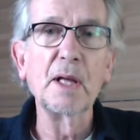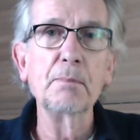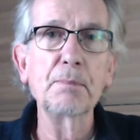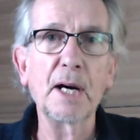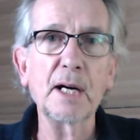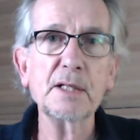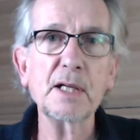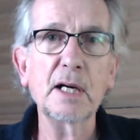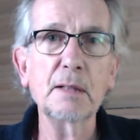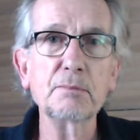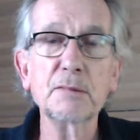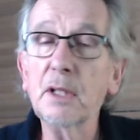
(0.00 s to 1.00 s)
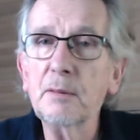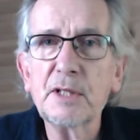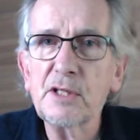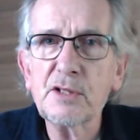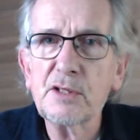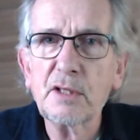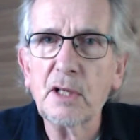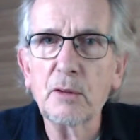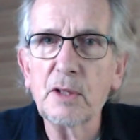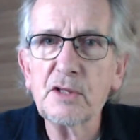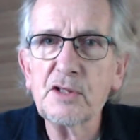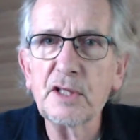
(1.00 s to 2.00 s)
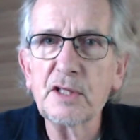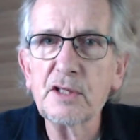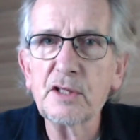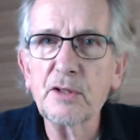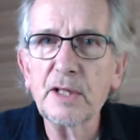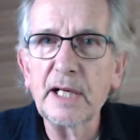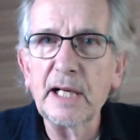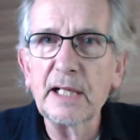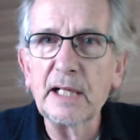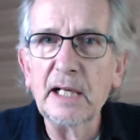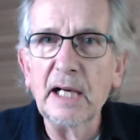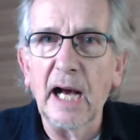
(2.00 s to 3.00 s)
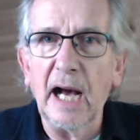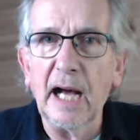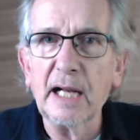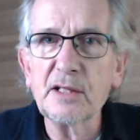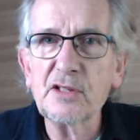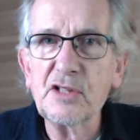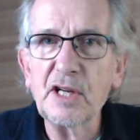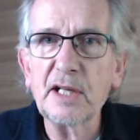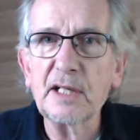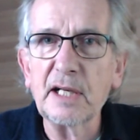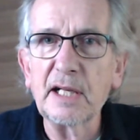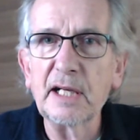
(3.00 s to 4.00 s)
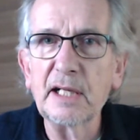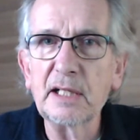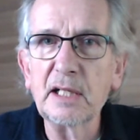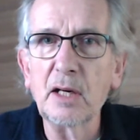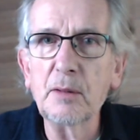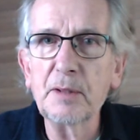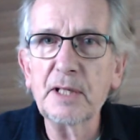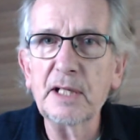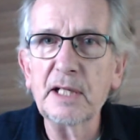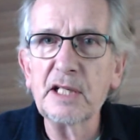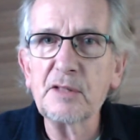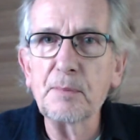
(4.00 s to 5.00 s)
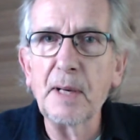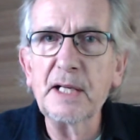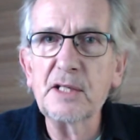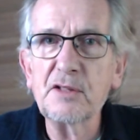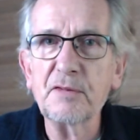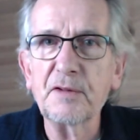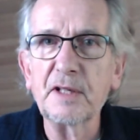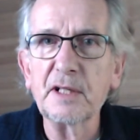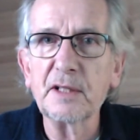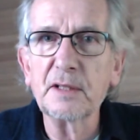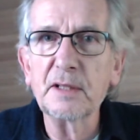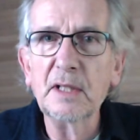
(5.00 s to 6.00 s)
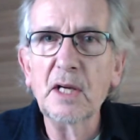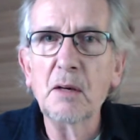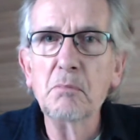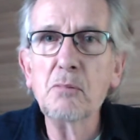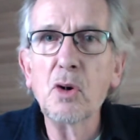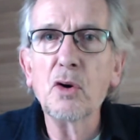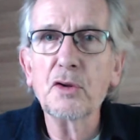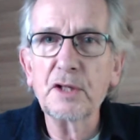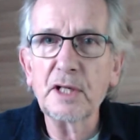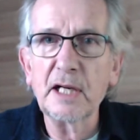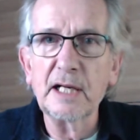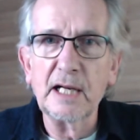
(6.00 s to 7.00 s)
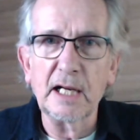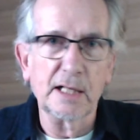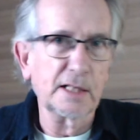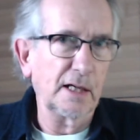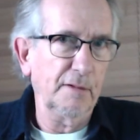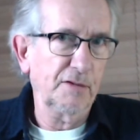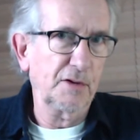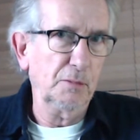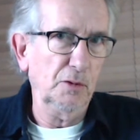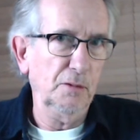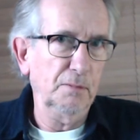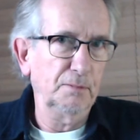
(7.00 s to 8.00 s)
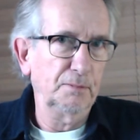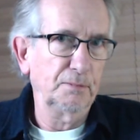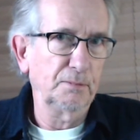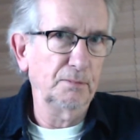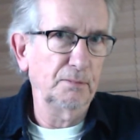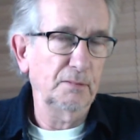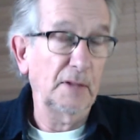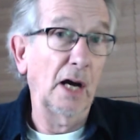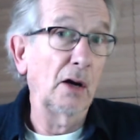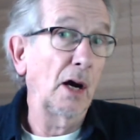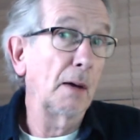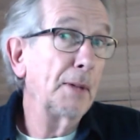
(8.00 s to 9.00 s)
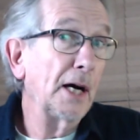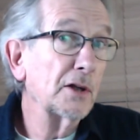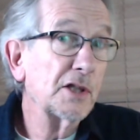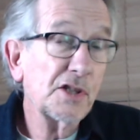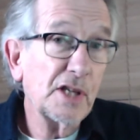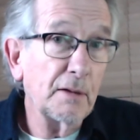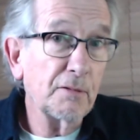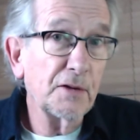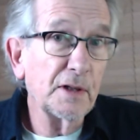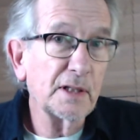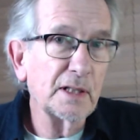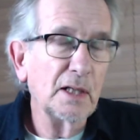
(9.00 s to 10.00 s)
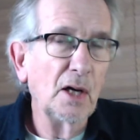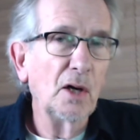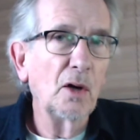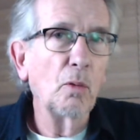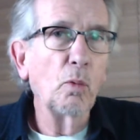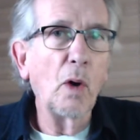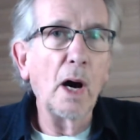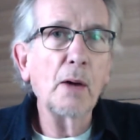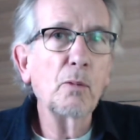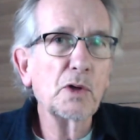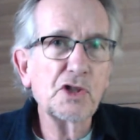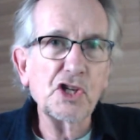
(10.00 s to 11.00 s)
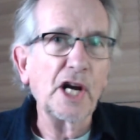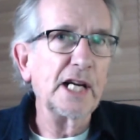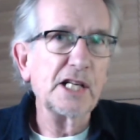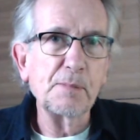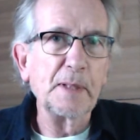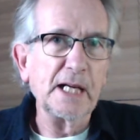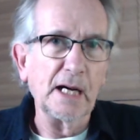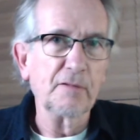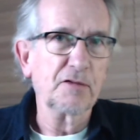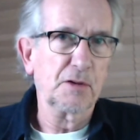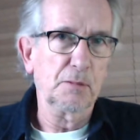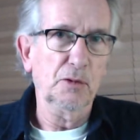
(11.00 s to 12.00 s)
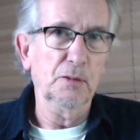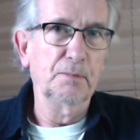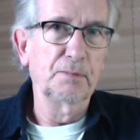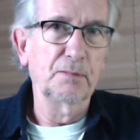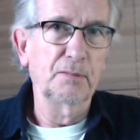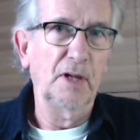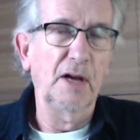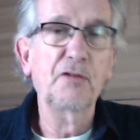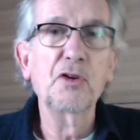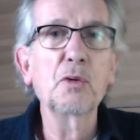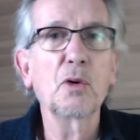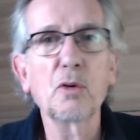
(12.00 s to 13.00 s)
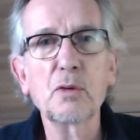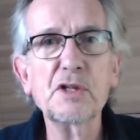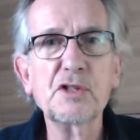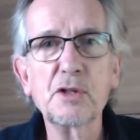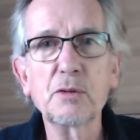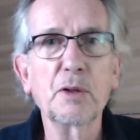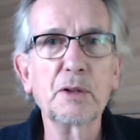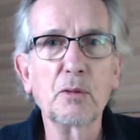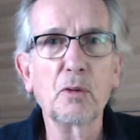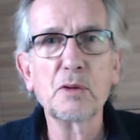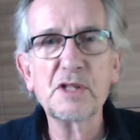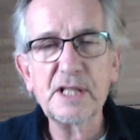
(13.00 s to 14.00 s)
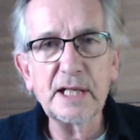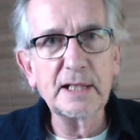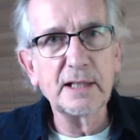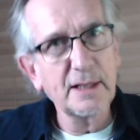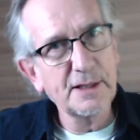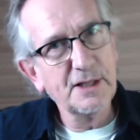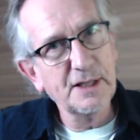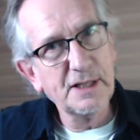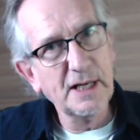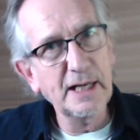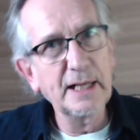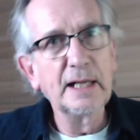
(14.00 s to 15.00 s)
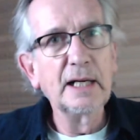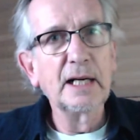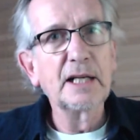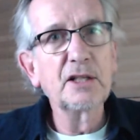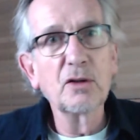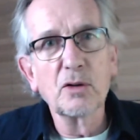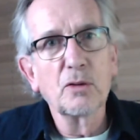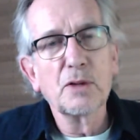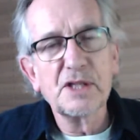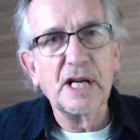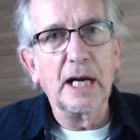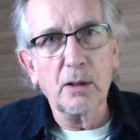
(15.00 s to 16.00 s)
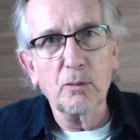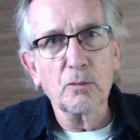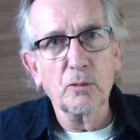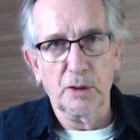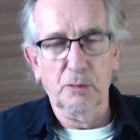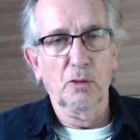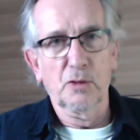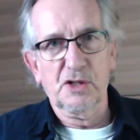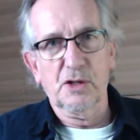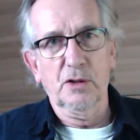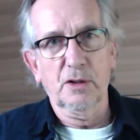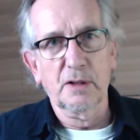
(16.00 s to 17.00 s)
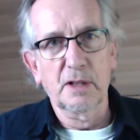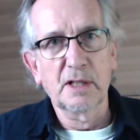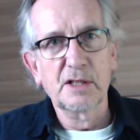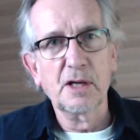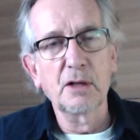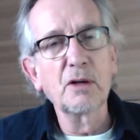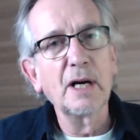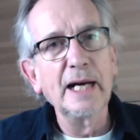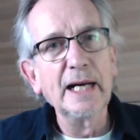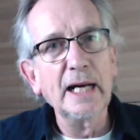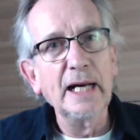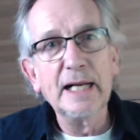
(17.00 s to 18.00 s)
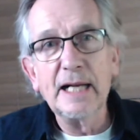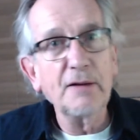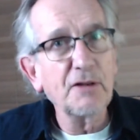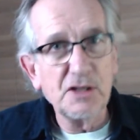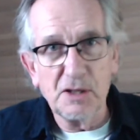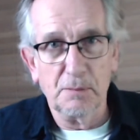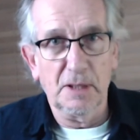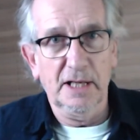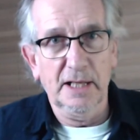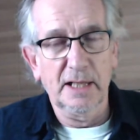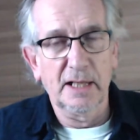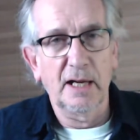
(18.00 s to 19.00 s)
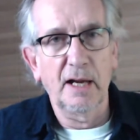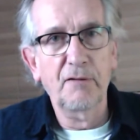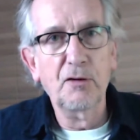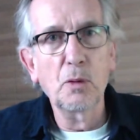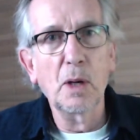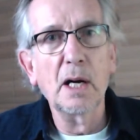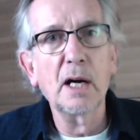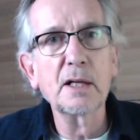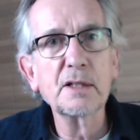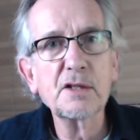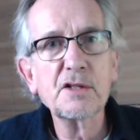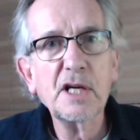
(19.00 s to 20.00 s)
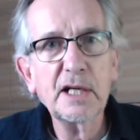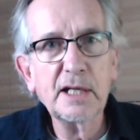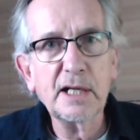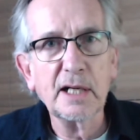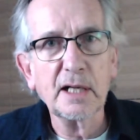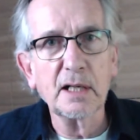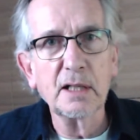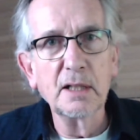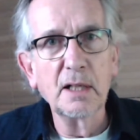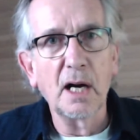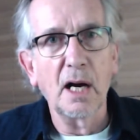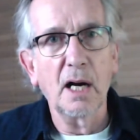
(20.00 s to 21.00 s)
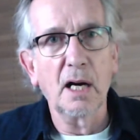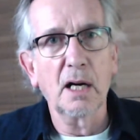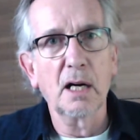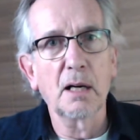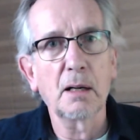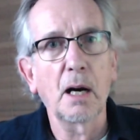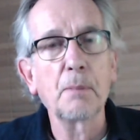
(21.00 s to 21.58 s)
But nobody's coerced into doing it, and certainly nobody is made to feel more than a little uncomfortable. Now, about discomfort, why would change be comfortable? If you always do what you always did, as they say, you'll always get what you've always got. So inevitably, if you are undertaking a